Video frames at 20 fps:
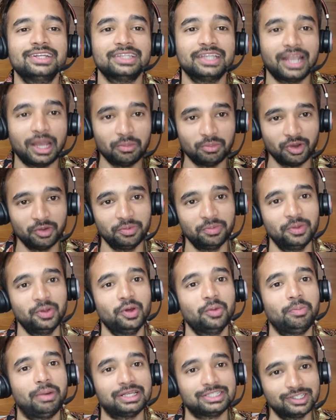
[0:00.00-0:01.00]
the number of people
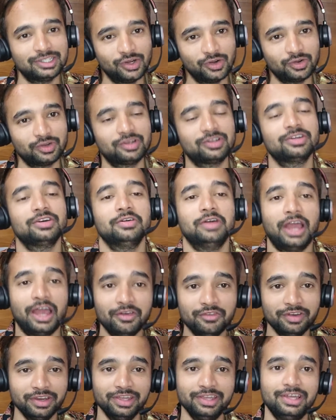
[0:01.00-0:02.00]
who are passing out
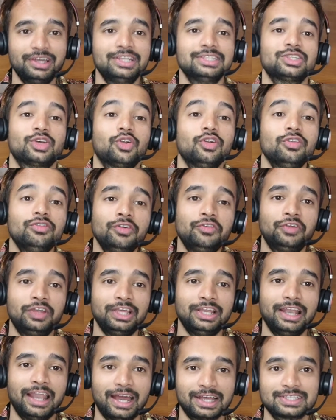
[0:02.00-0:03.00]
every year is around
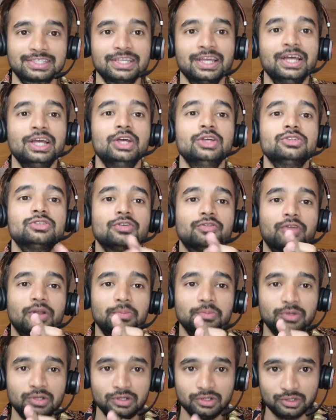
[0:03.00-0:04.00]
15 lakhs so
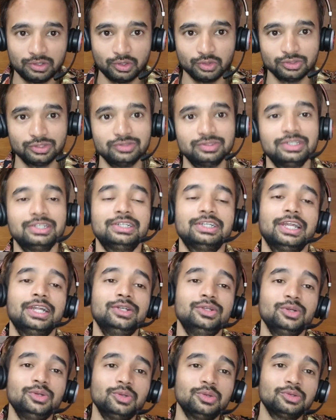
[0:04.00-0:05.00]
from
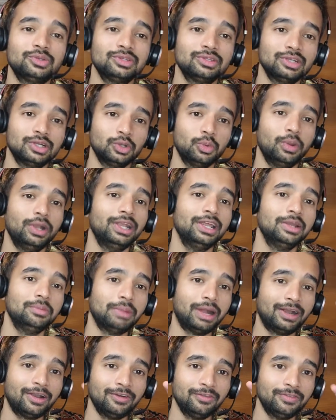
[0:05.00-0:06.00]
2010 to 2020 in
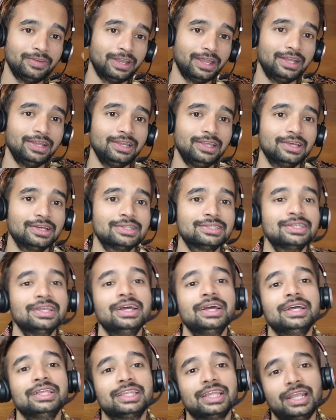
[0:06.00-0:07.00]
matter of 10 years
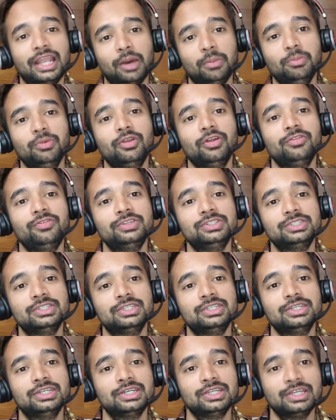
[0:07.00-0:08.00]
the number of
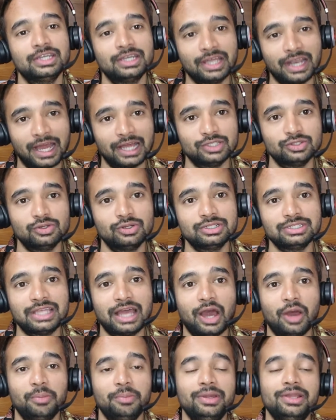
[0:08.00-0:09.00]
engineering graduates
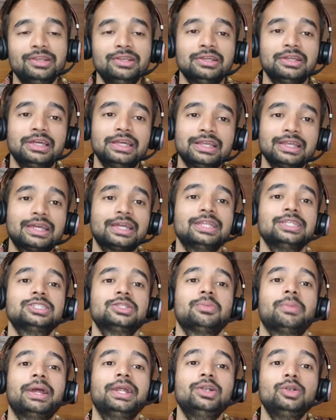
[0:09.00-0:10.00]
have been
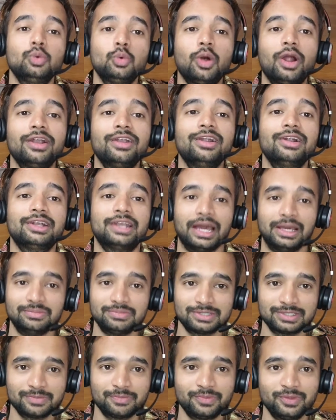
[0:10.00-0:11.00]
increased by 200
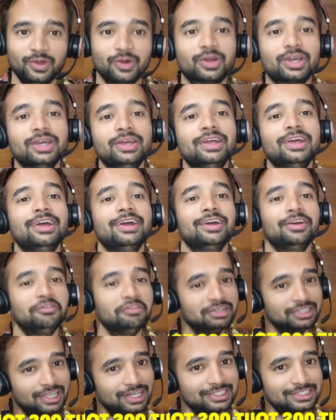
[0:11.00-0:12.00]
times okay
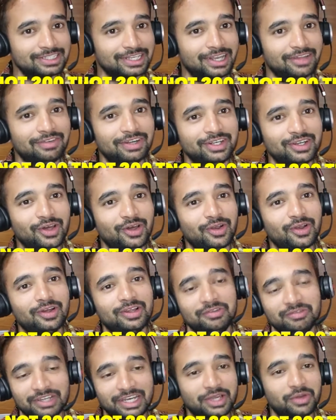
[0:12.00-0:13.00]
whether it's relevant or
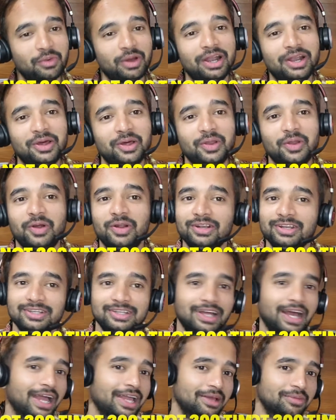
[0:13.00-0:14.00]
not required or not
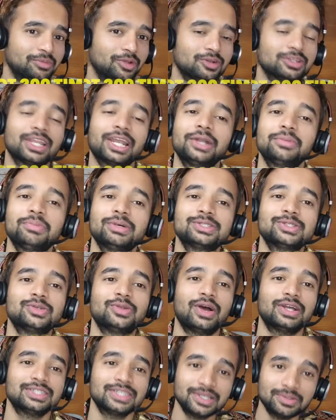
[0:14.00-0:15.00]
i am not the right person
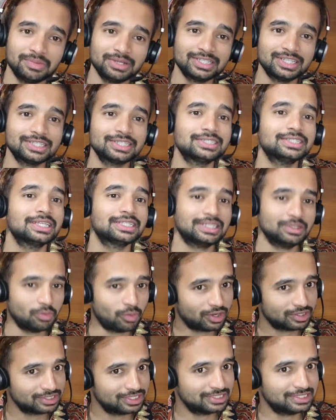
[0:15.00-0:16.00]
to answer but this is just
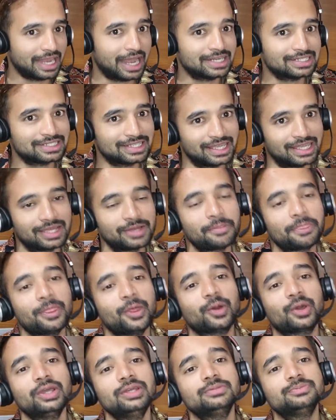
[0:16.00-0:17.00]
what the stats saying
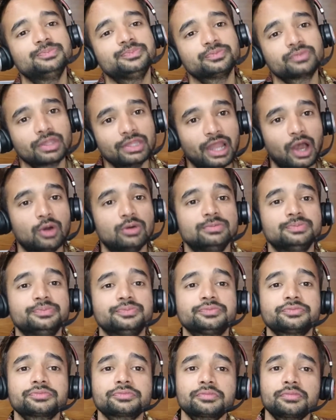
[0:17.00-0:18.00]
okay now
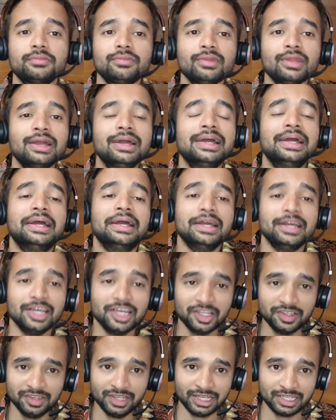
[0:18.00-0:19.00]

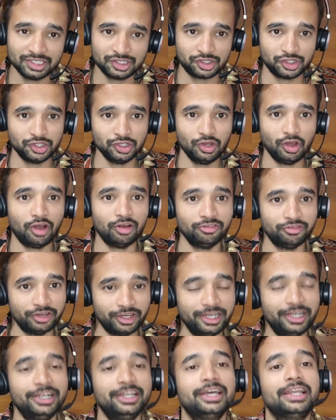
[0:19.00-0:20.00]
in the history of
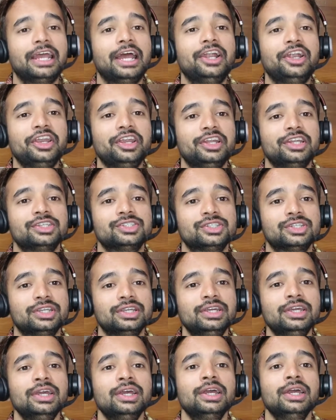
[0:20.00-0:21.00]
indian it
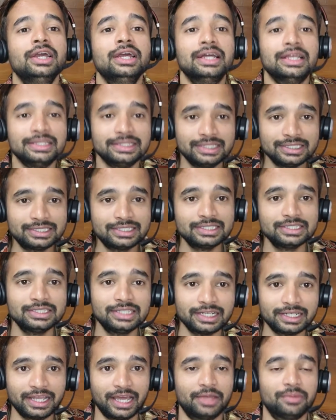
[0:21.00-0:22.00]
industry this is
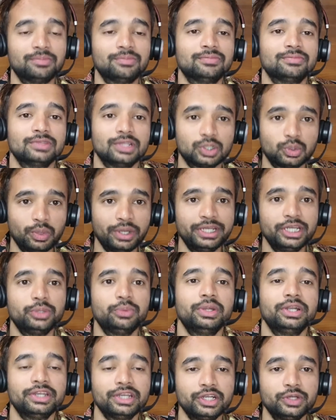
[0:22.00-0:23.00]
the time the
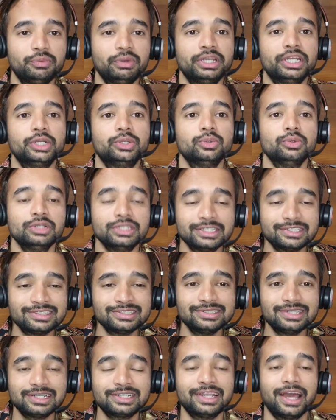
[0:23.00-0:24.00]
2020 and 22 this
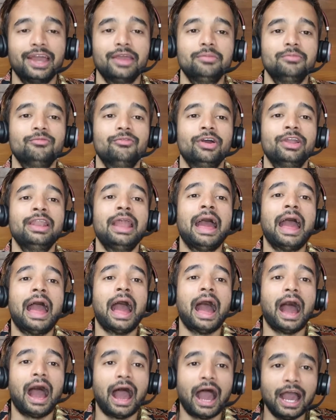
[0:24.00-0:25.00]
is the time when
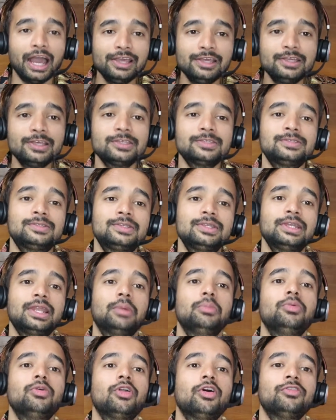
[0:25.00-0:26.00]
highest
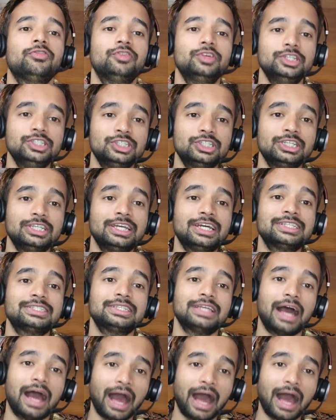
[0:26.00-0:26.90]
number of engineers